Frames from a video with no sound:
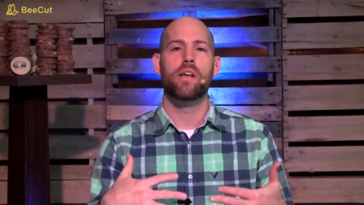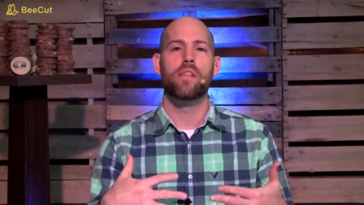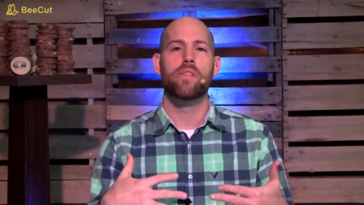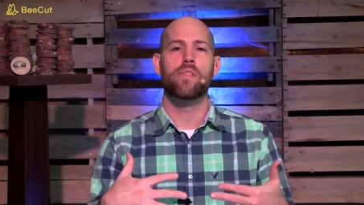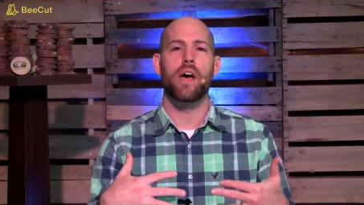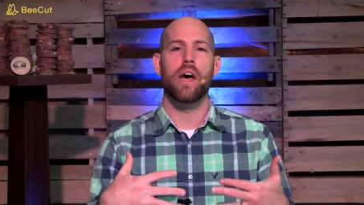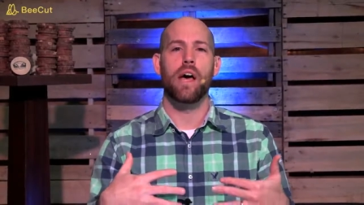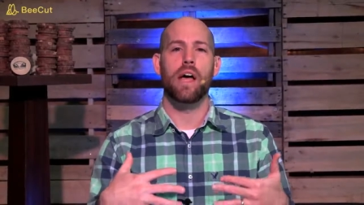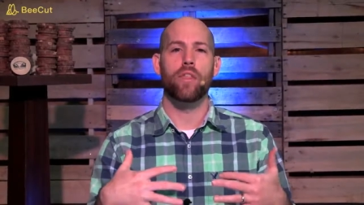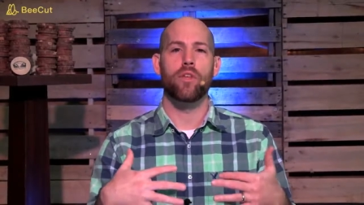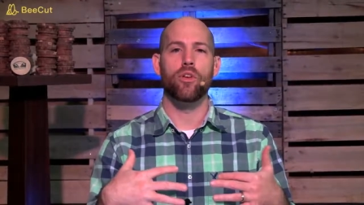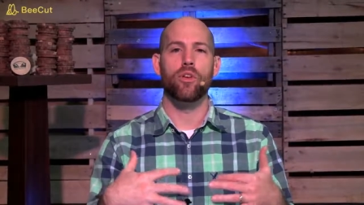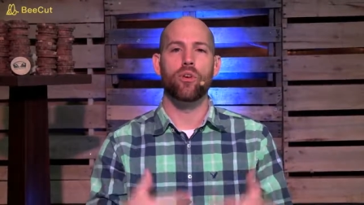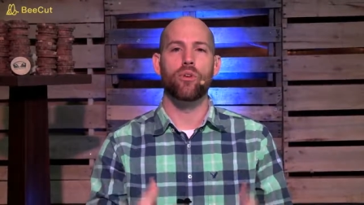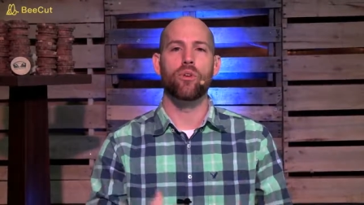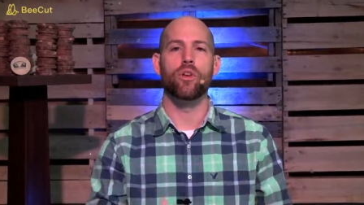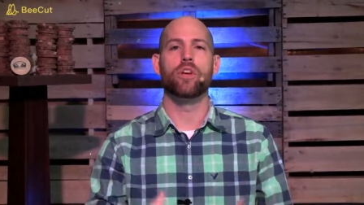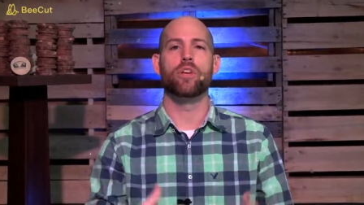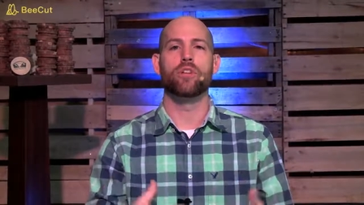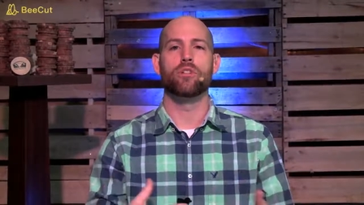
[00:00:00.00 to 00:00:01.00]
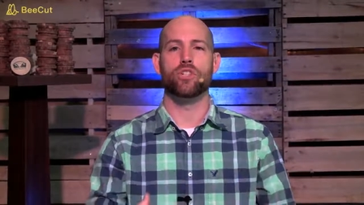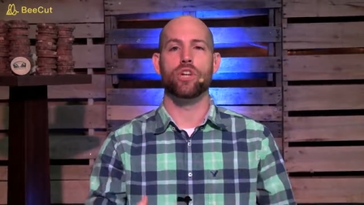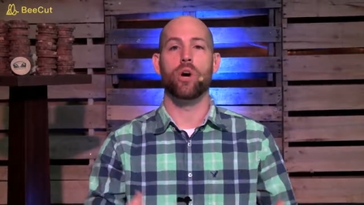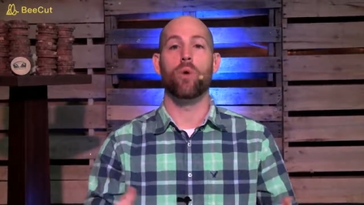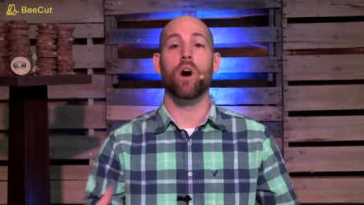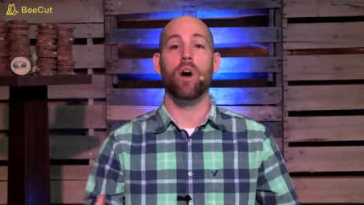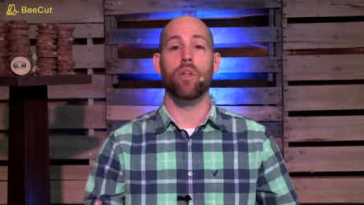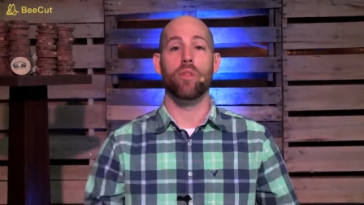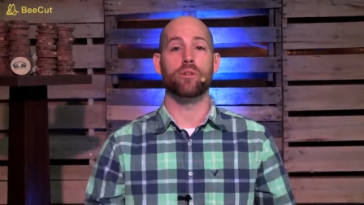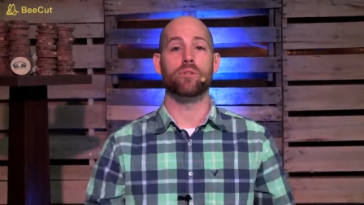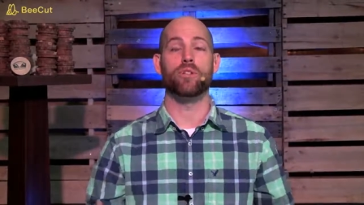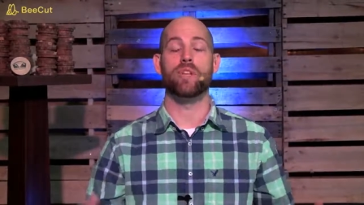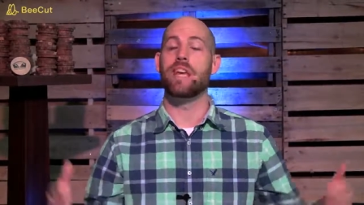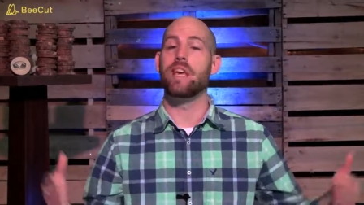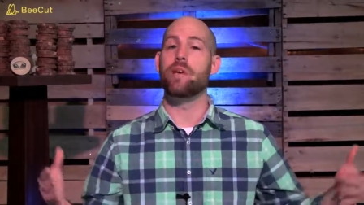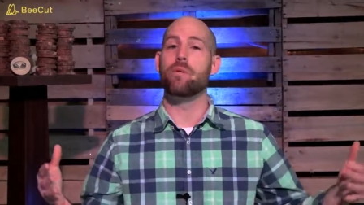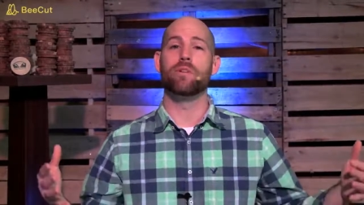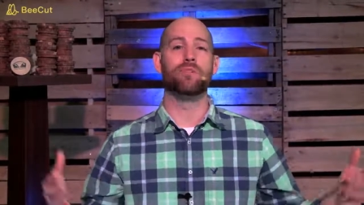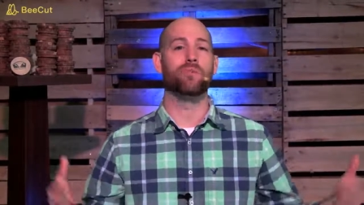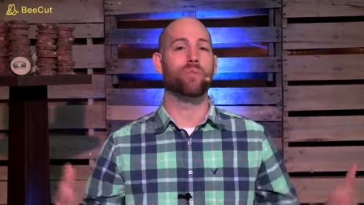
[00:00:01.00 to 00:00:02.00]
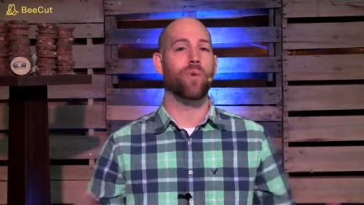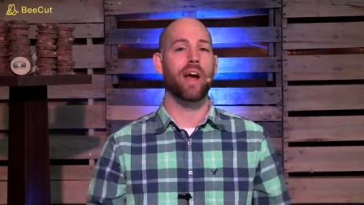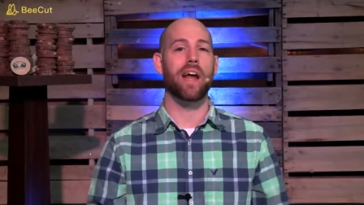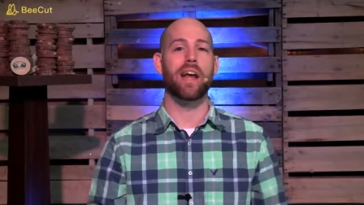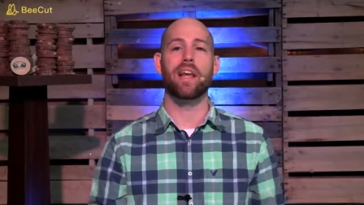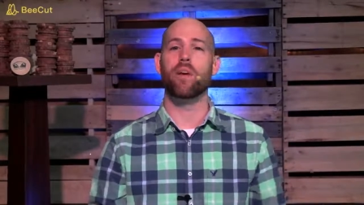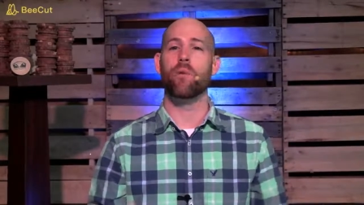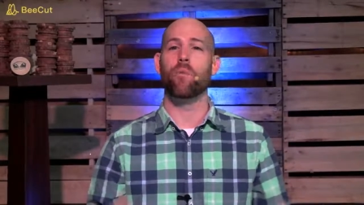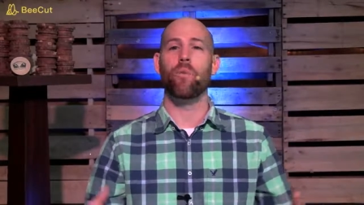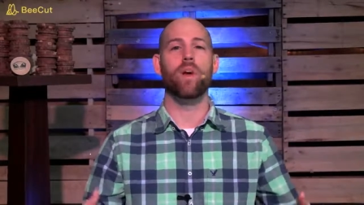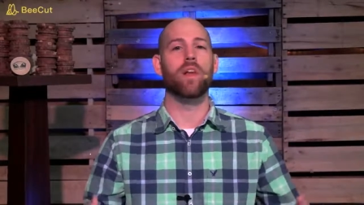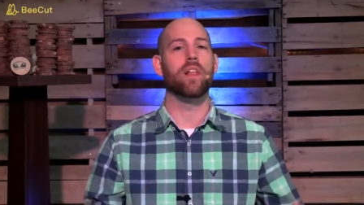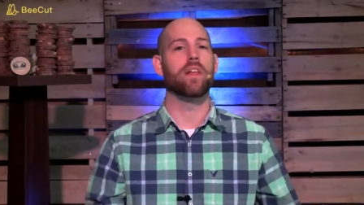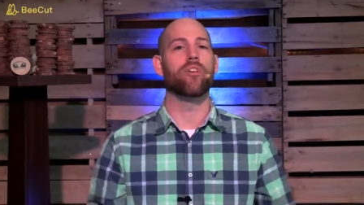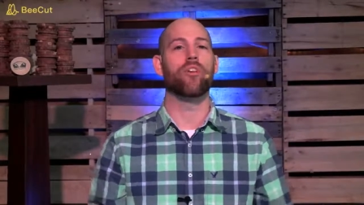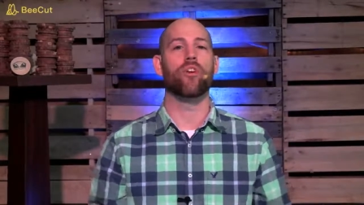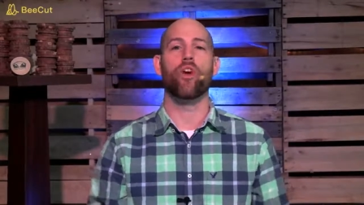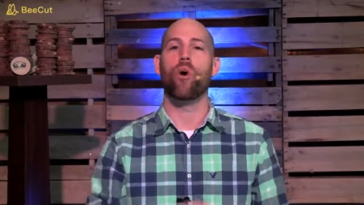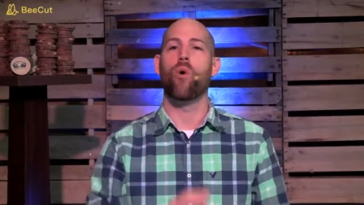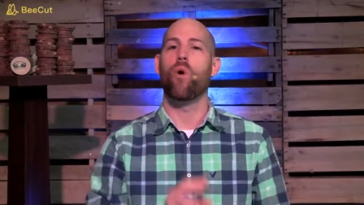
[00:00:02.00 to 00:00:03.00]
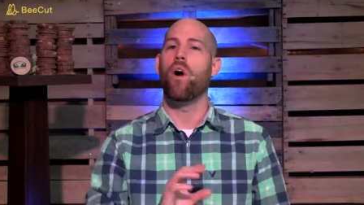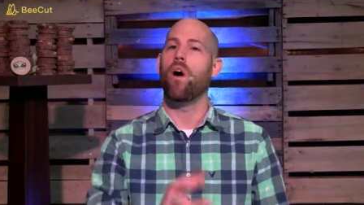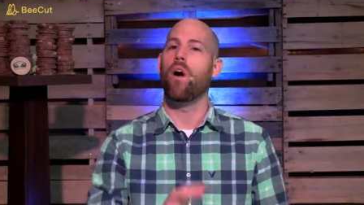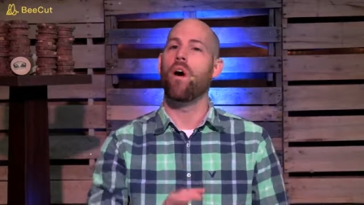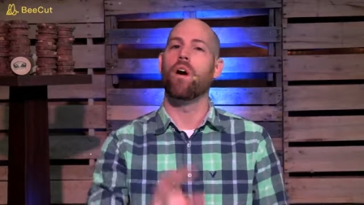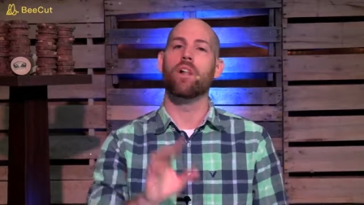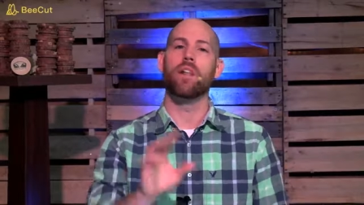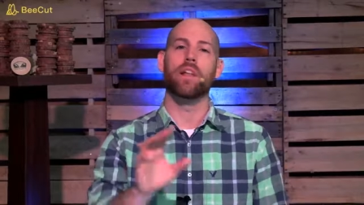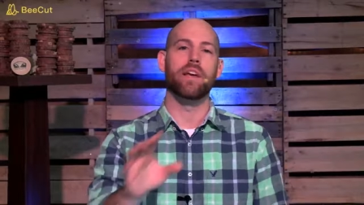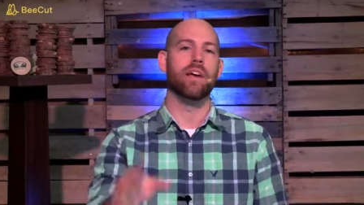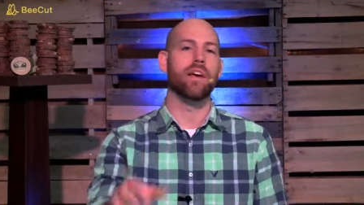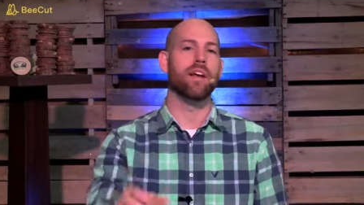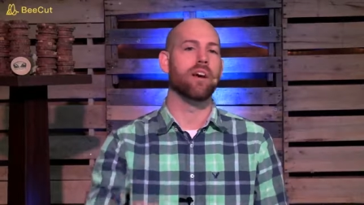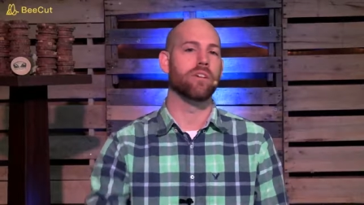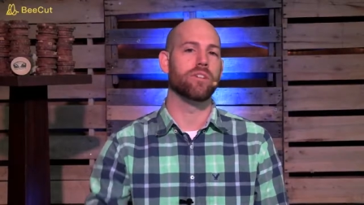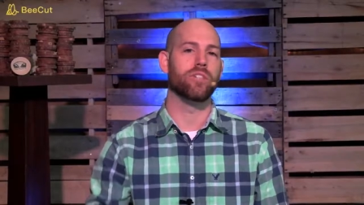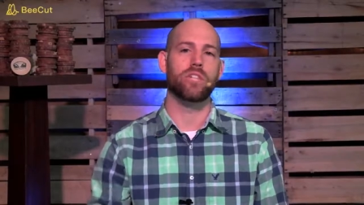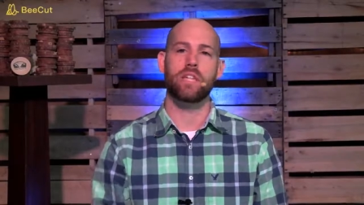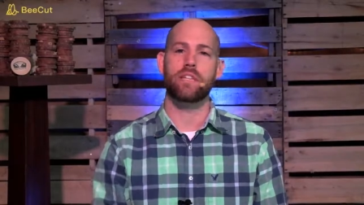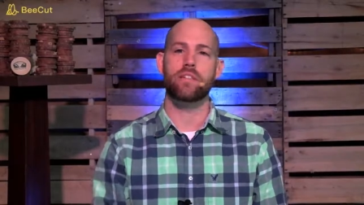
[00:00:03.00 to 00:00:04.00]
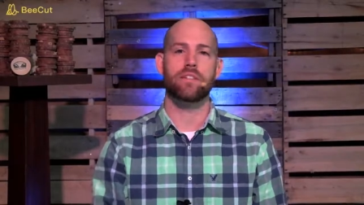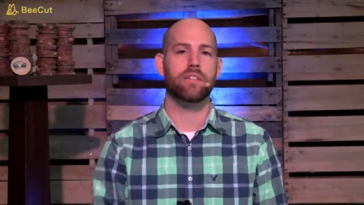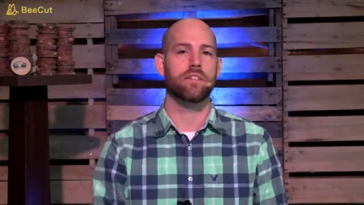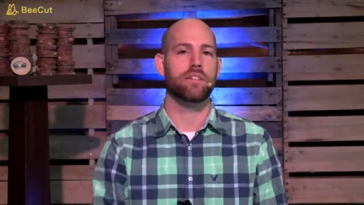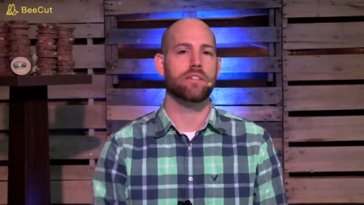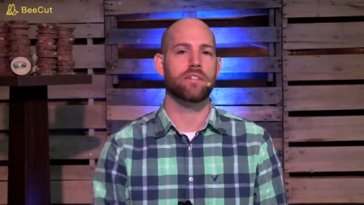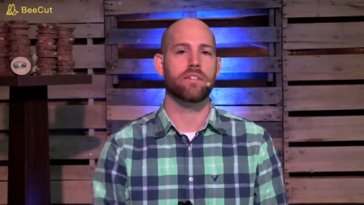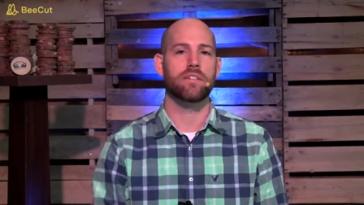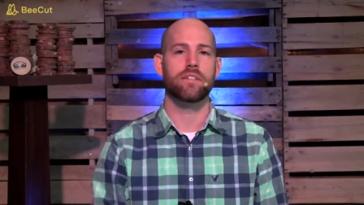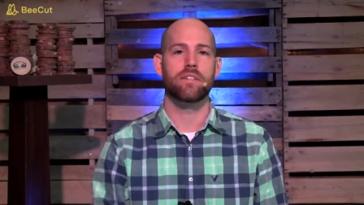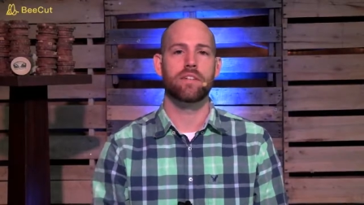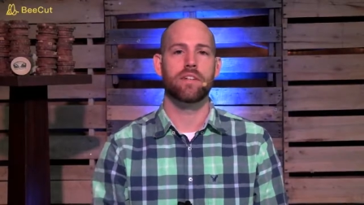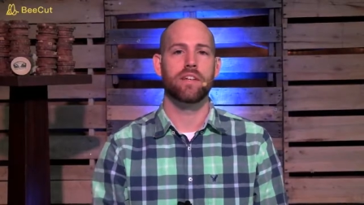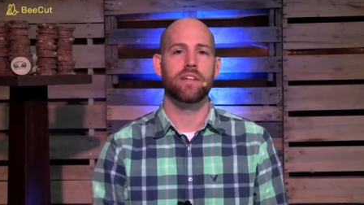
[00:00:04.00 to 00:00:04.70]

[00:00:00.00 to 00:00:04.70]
that the eunuch could show others that he was ready and willing to go all in on Jesus,